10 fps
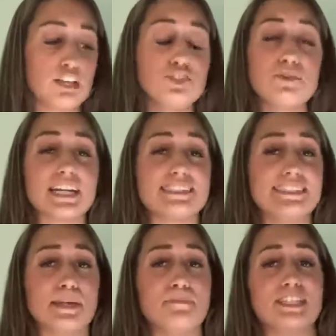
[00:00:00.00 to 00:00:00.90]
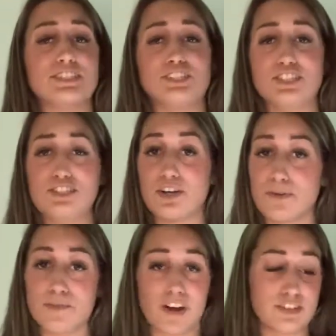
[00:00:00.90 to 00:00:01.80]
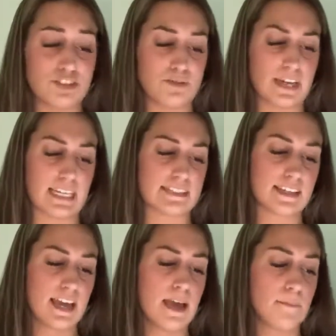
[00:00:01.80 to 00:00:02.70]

UIC admitted to no wrongdoings,